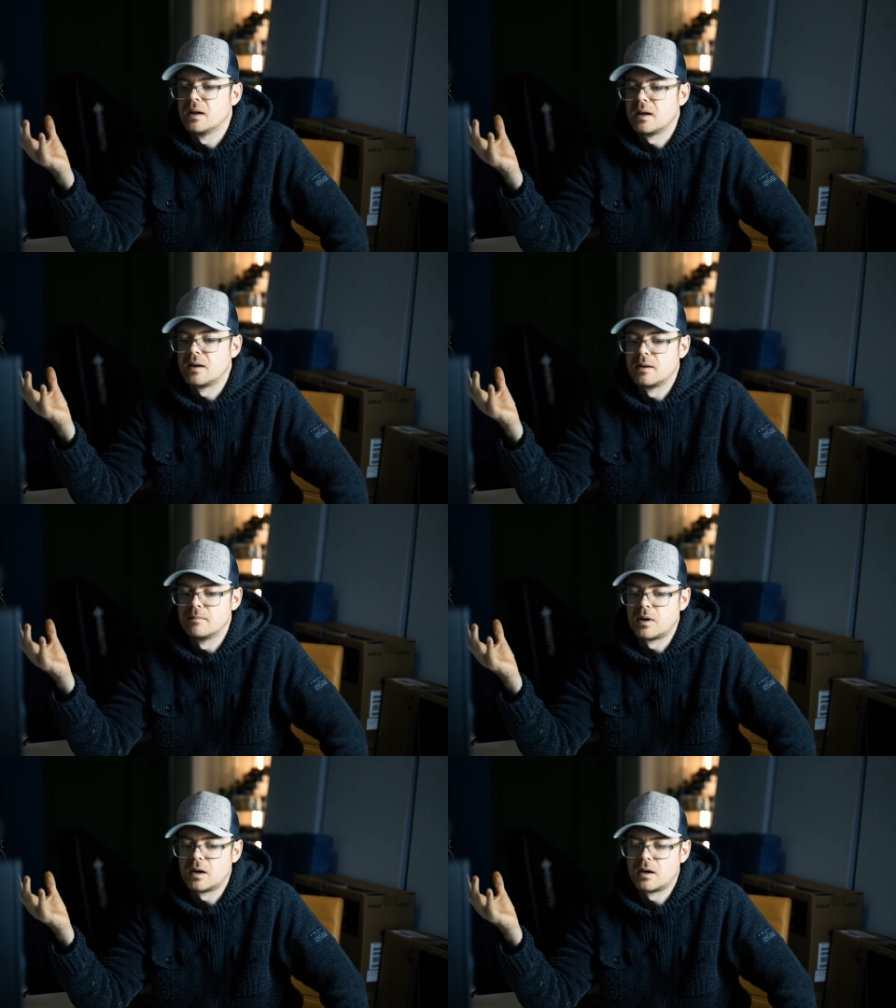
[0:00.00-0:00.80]

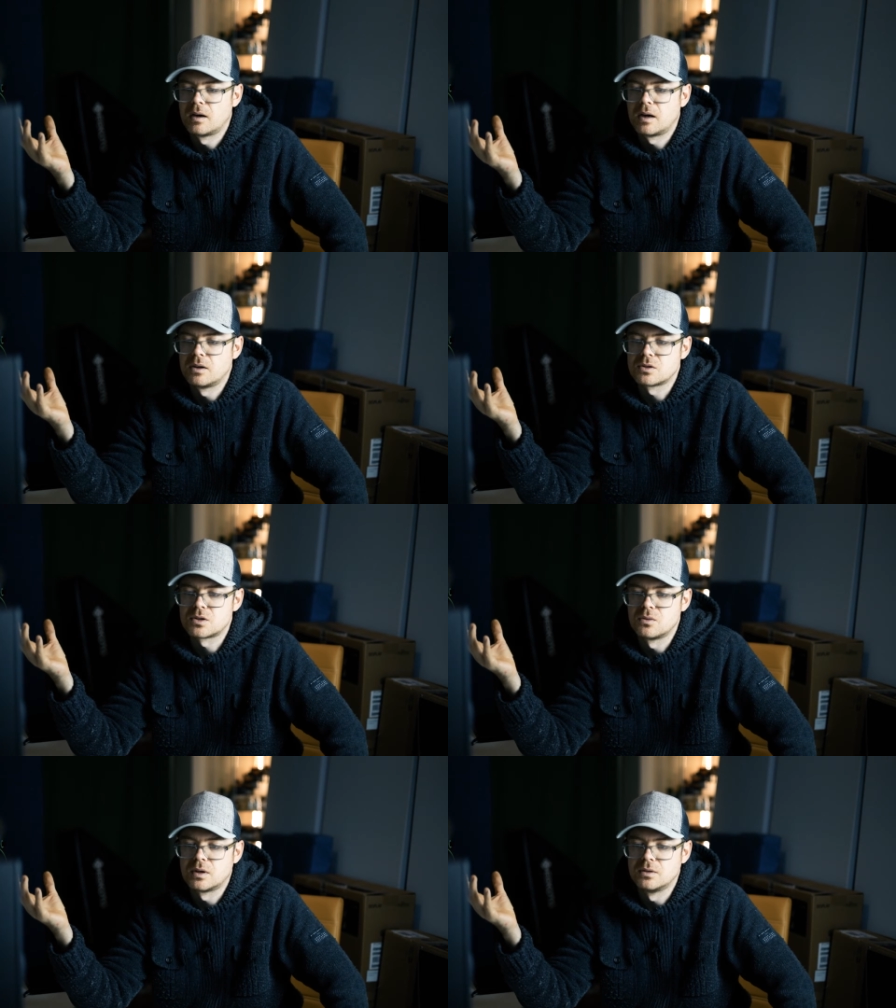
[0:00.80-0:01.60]
I
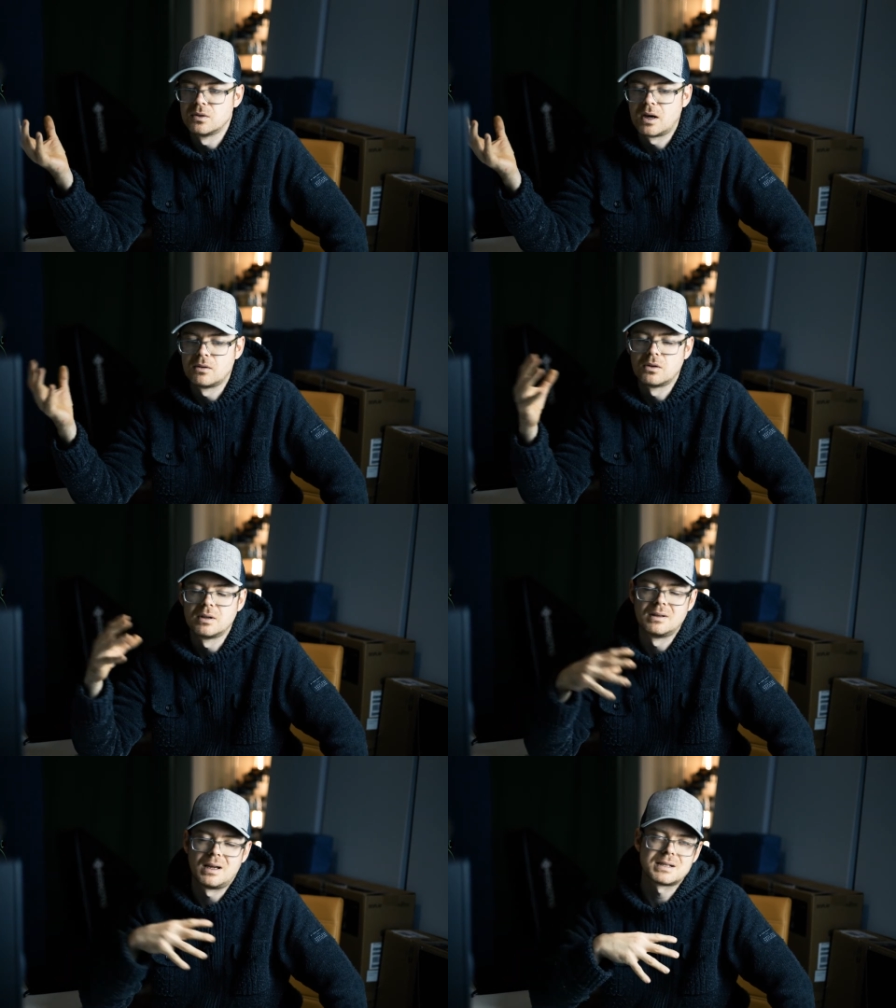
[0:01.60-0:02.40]
also want to know how long
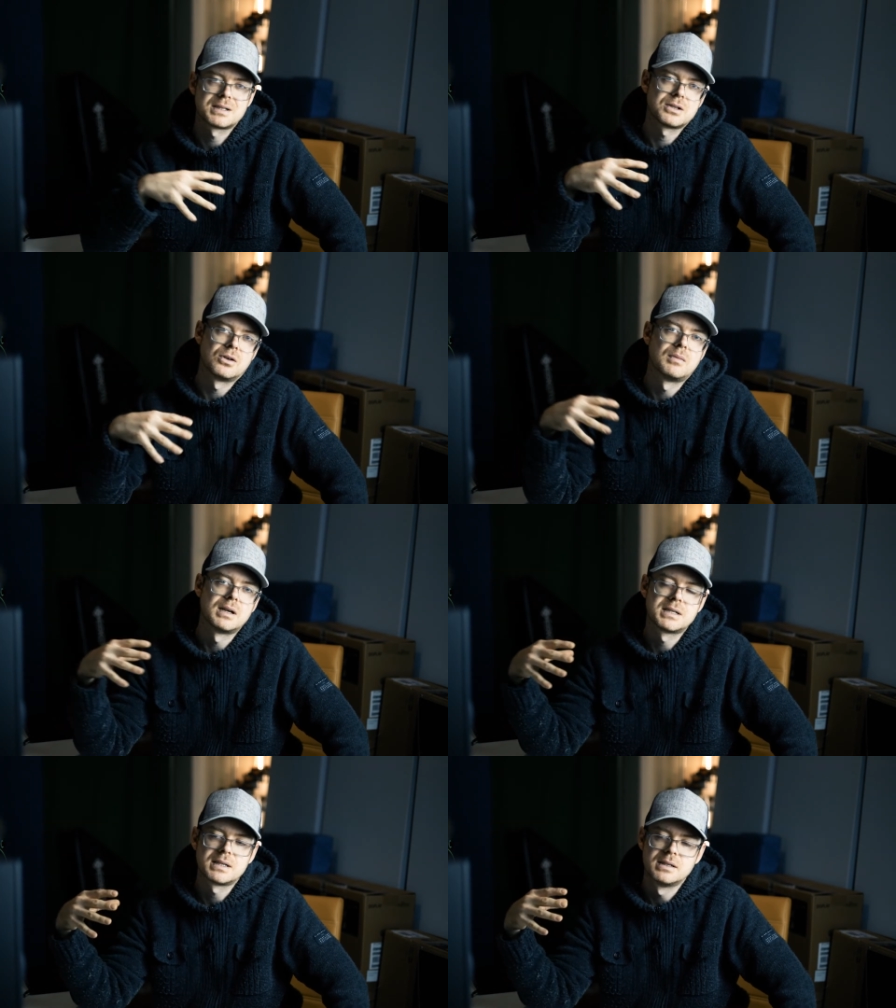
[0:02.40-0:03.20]
it lasts on
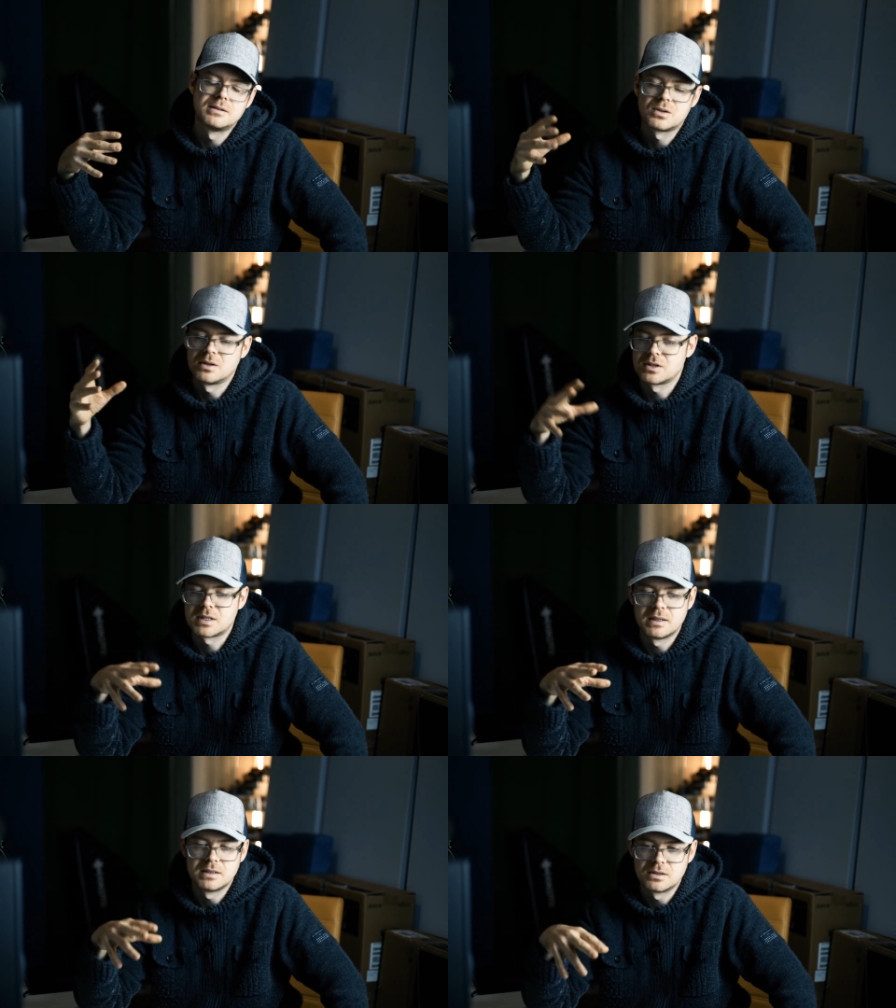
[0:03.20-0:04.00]
my skin, so I just
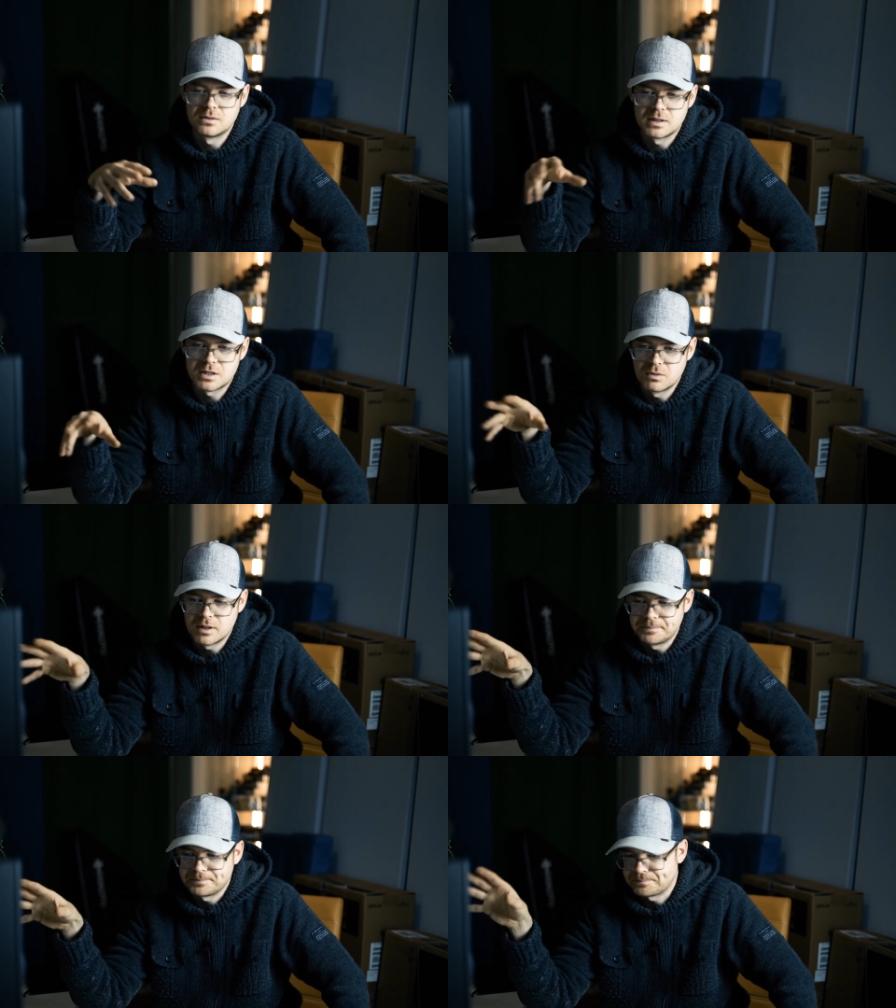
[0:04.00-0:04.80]
tend to do it this way.